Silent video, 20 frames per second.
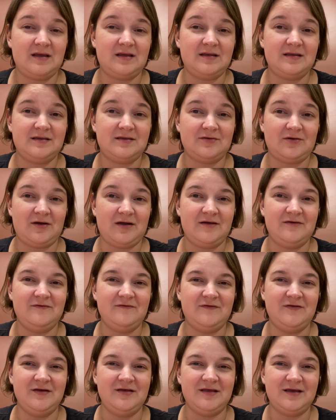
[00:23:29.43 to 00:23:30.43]
So I
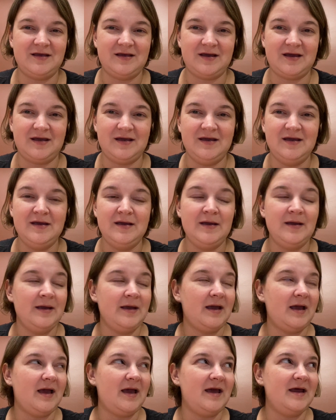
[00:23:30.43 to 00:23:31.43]
feel like I
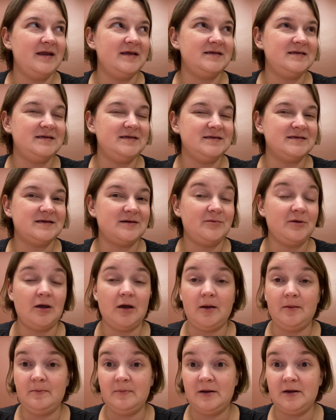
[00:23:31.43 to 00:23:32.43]
had a sneeze coming
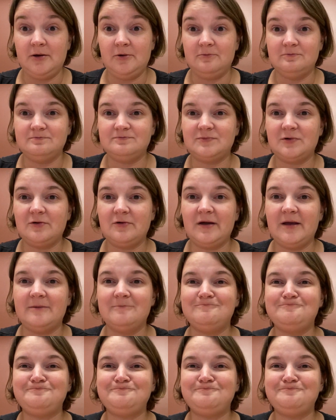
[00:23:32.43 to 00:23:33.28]
on, but nope, okay.